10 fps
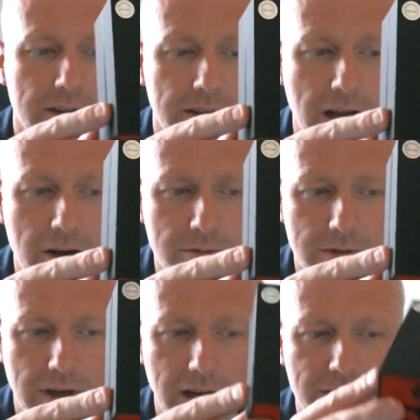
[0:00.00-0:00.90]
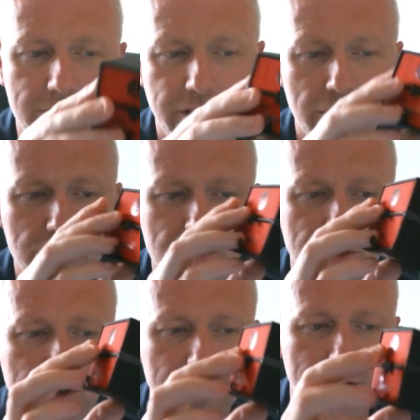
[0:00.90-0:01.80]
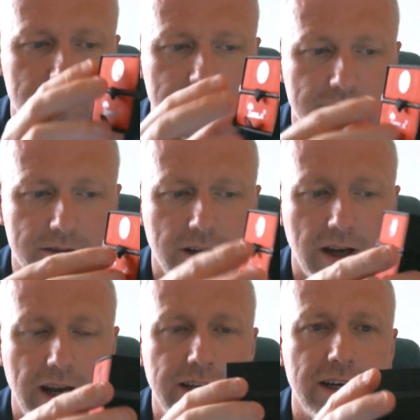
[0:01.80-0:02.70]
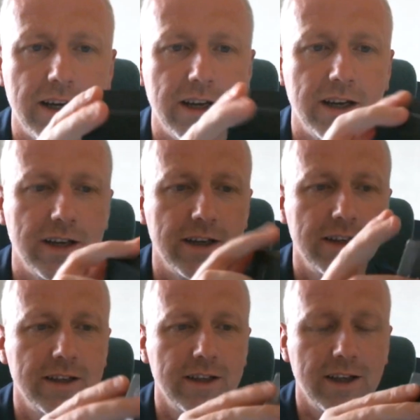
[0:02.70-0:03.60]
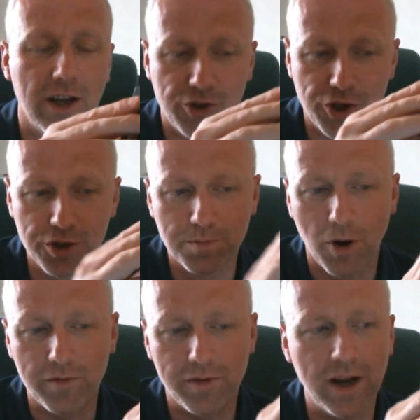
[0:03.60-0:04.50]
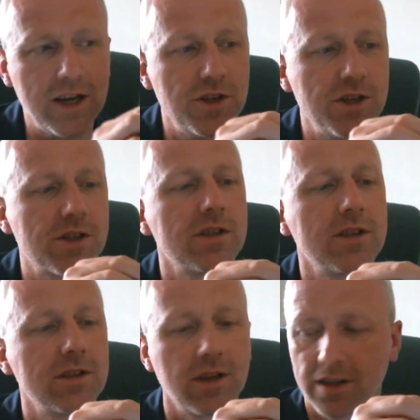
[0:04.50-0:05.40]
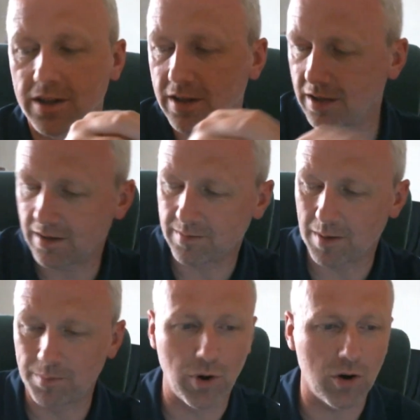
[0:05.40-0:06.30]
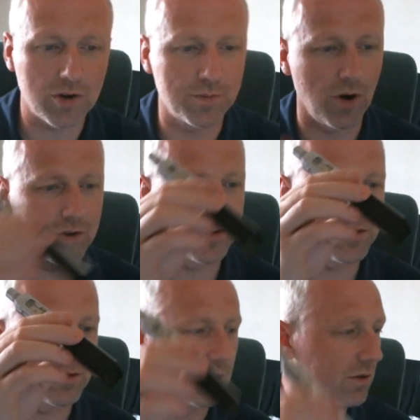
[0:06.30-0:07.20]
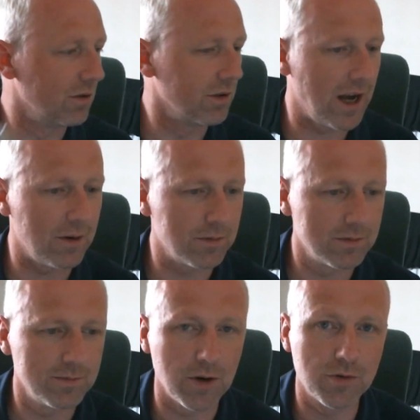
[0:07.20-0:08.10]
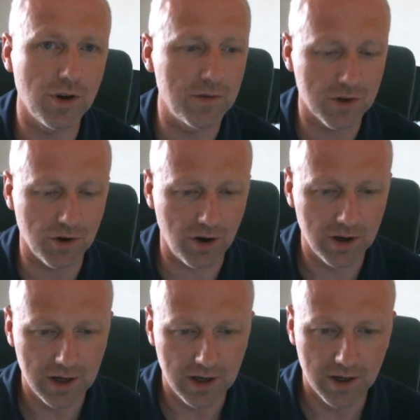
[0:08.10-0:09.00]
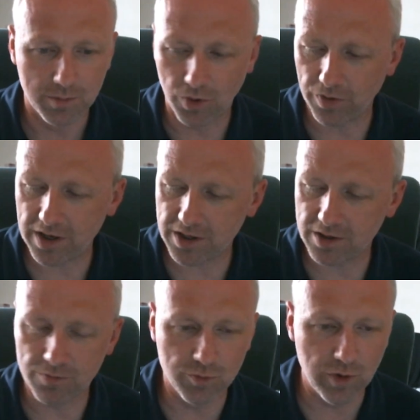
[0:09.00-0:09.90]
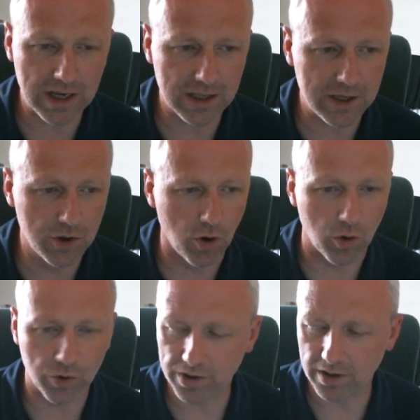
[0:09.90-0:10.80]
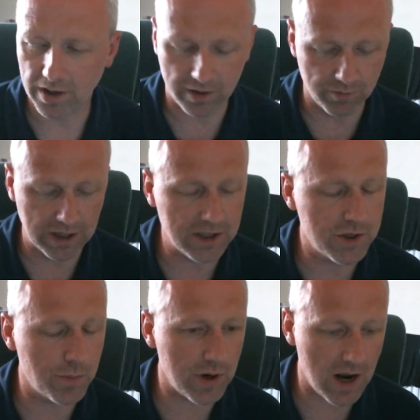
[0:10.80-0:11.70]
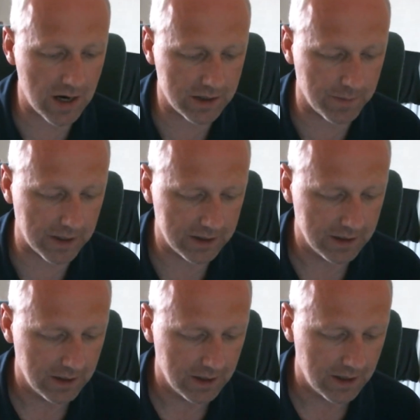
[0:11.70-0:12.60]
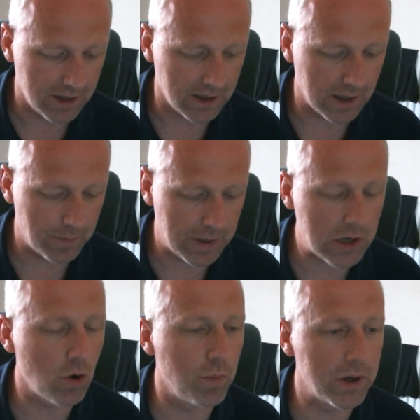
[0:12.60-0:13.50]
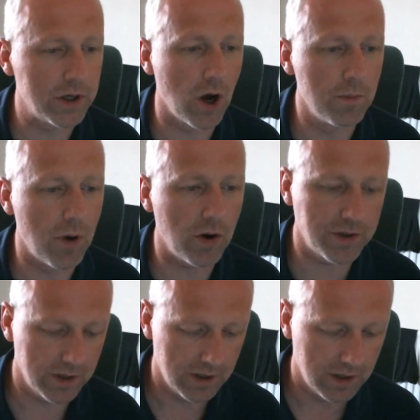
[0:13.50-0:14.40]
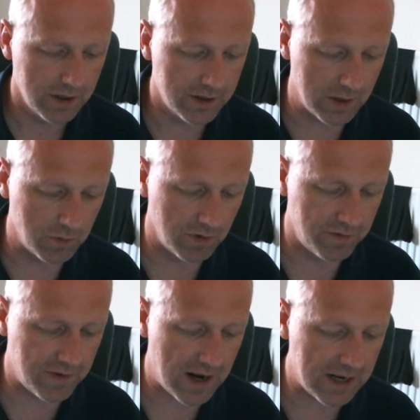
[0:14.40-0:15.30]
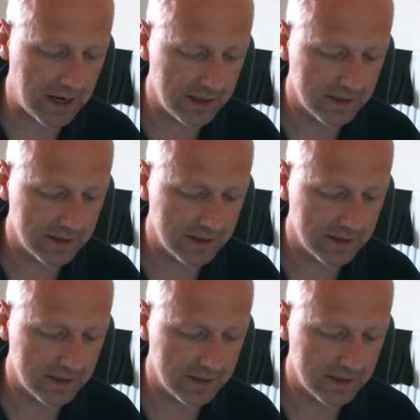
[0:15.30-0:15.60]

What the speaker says: Now, I haven't used a tube mod for ages. I'm box mods galore now. Most of us are. But this is a really good and really surprised me pick up and go mod that will fire